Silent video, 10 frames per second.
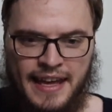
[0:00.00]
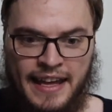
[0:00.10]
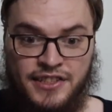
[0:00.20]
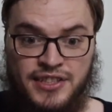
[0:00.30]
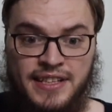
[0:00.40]

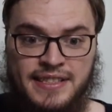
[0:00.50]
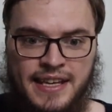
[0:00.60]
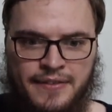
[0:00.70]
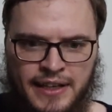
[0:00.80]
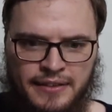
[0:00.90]
and she's
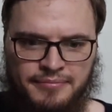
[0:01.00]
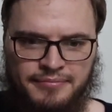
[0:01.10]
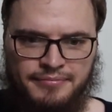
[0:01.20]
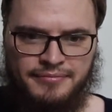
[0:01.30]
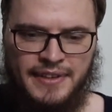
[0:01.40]
giving,
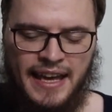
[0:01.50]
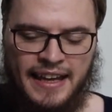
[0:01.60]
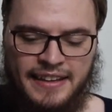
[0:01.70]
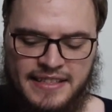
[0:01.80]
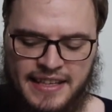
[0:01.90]

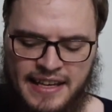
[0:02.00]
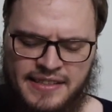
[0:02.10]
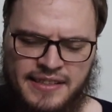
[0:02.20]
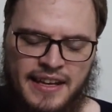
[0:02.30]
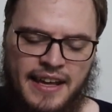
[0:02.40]
in this
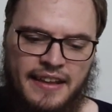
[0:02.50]
case,